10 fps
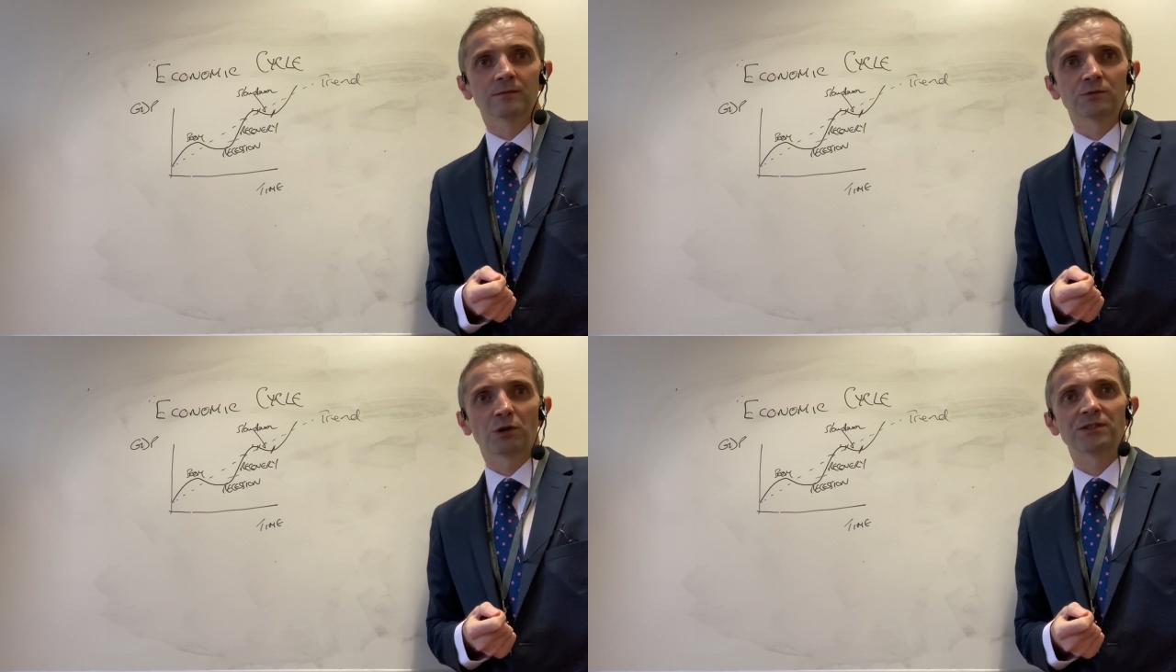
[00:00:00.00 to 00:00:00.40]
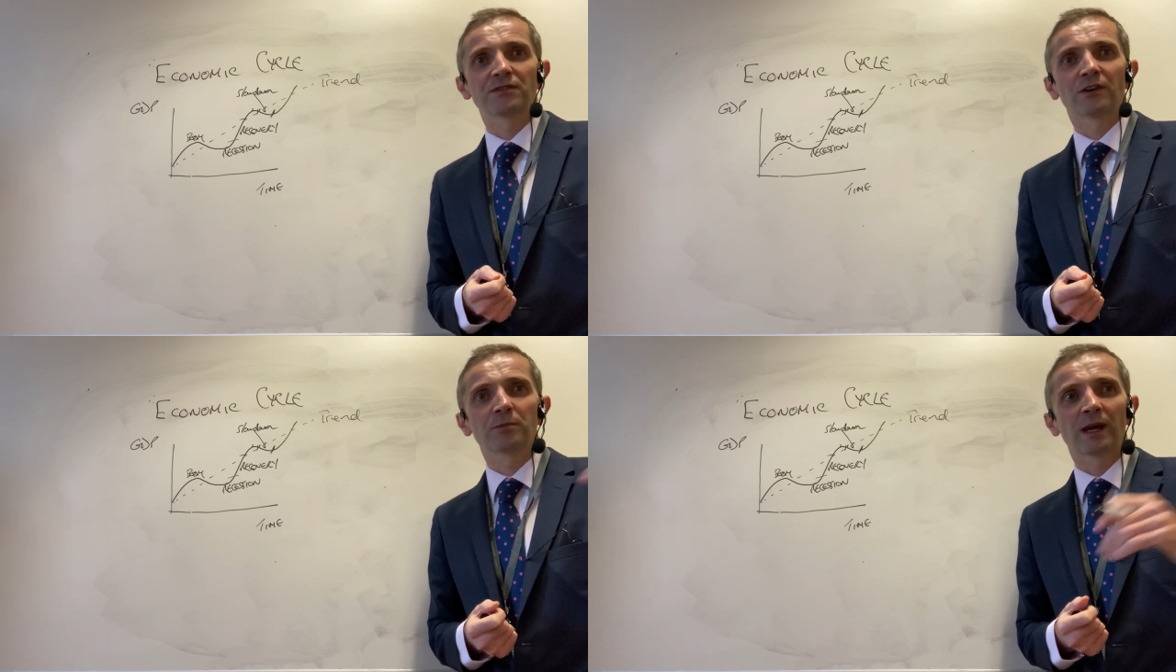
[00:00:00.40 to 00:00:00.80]

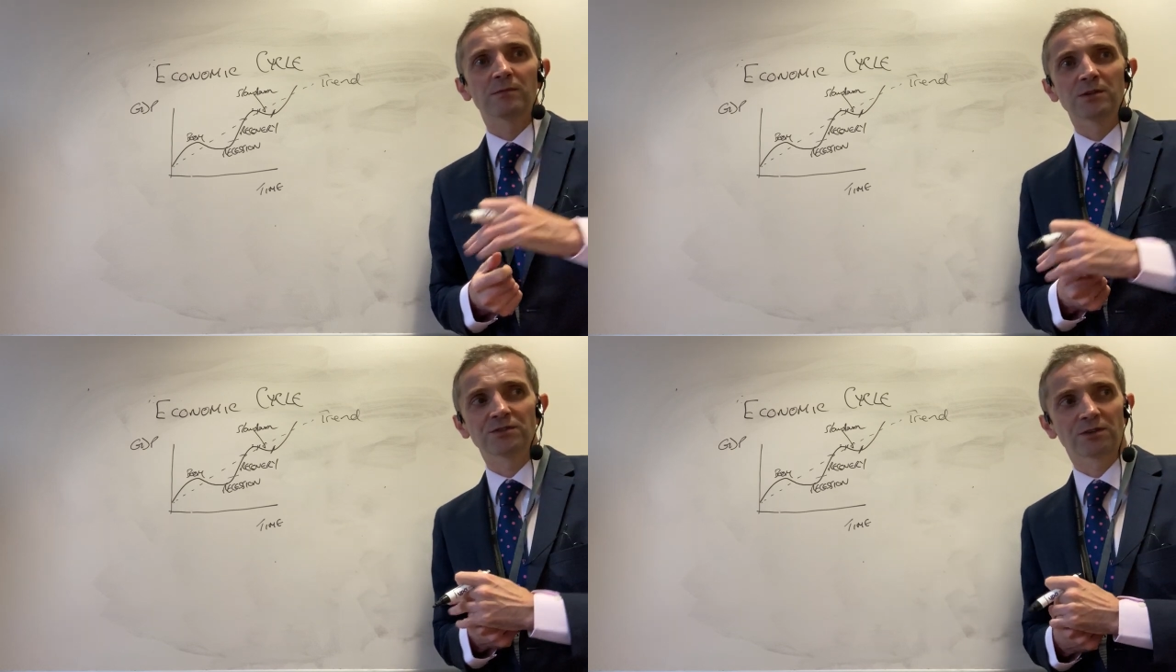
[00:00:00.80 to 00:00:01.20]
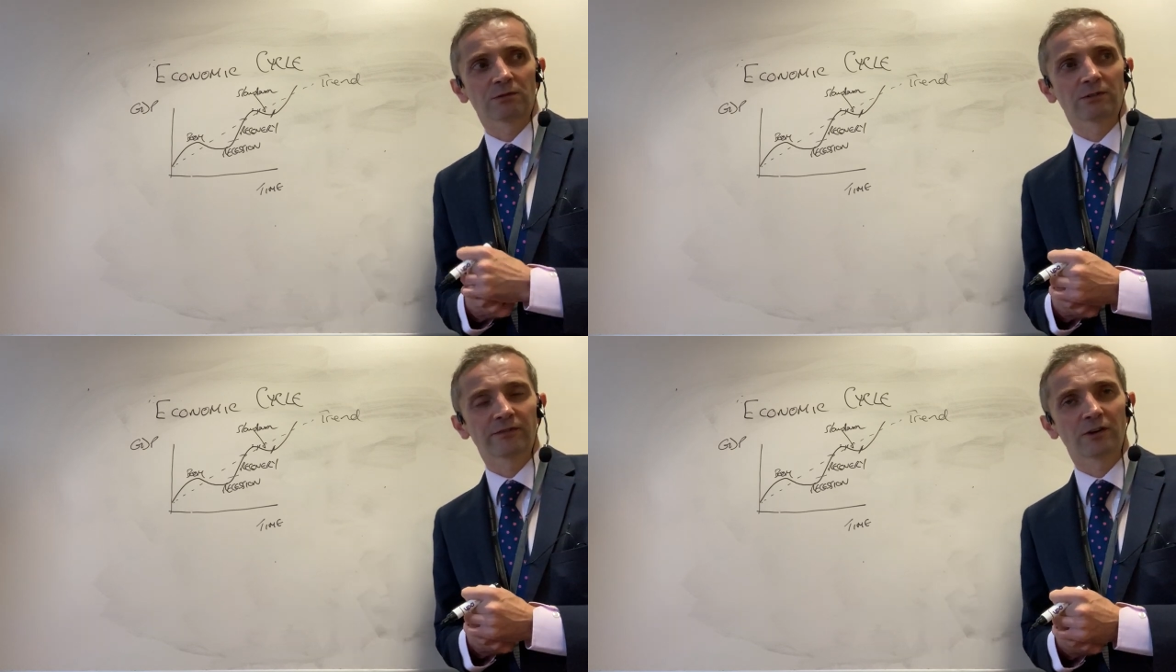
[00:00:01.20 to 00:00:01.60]
Transfer payments
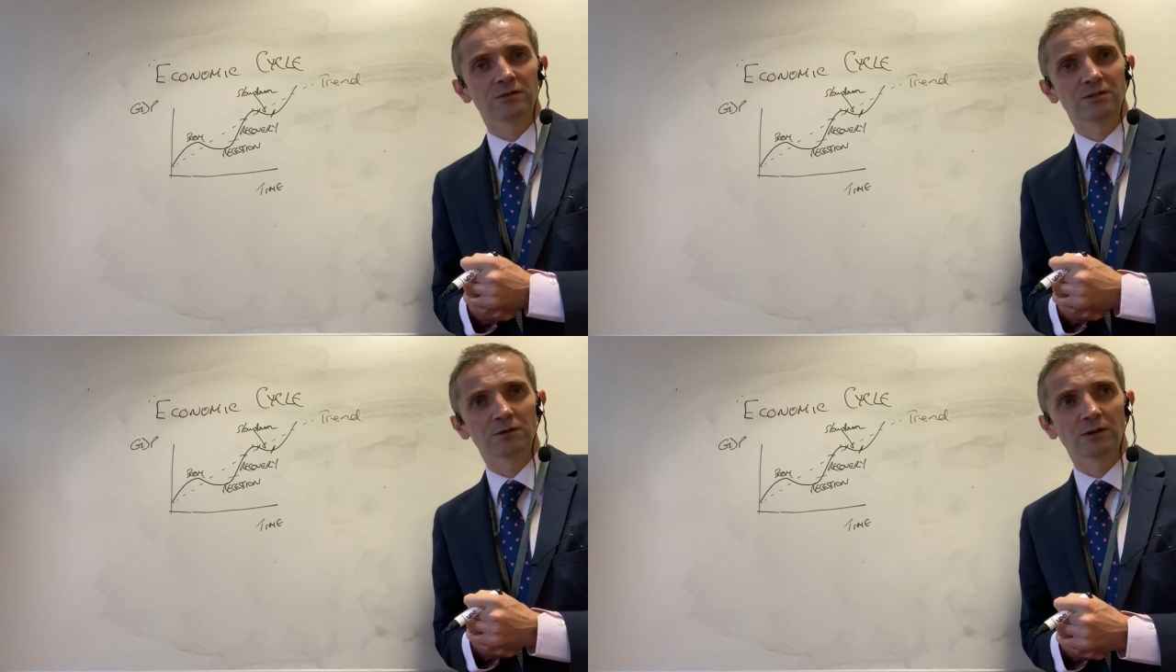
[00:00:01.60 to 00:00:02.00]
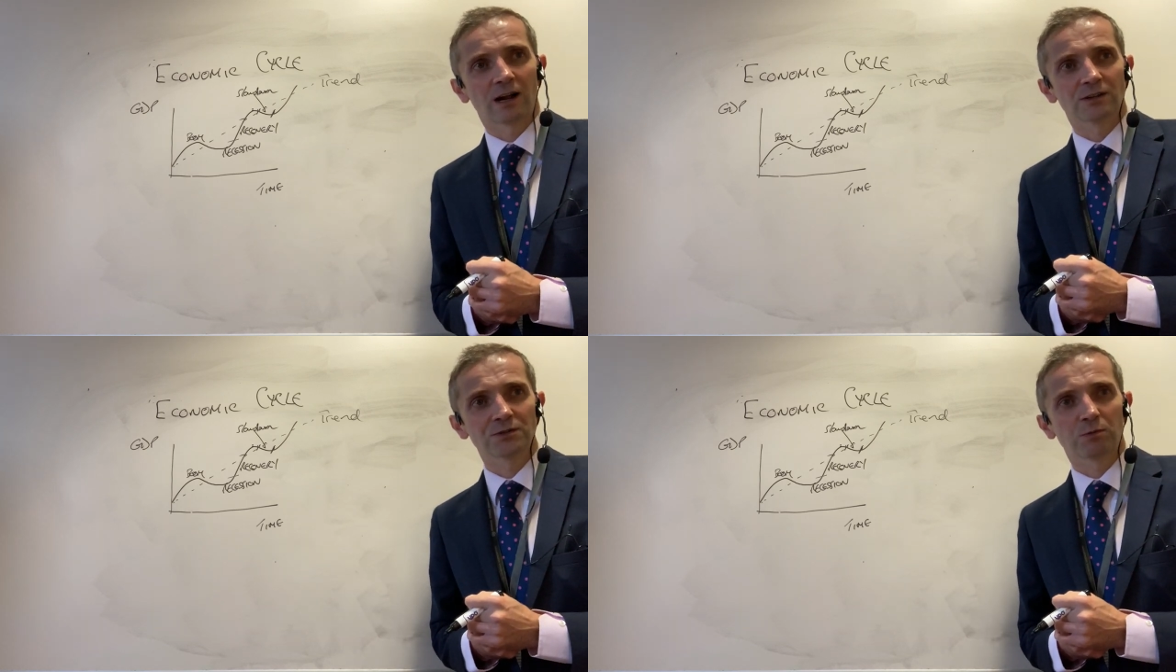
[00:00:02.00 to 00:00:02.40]
are referred to
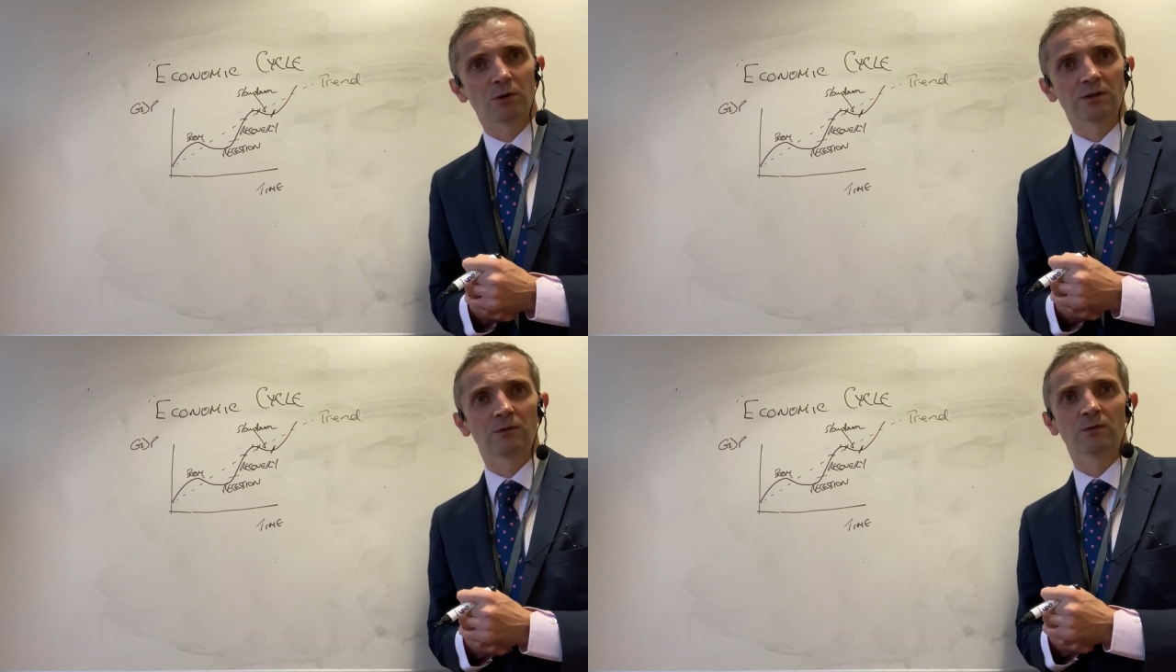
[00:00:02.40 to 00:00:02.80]
as what?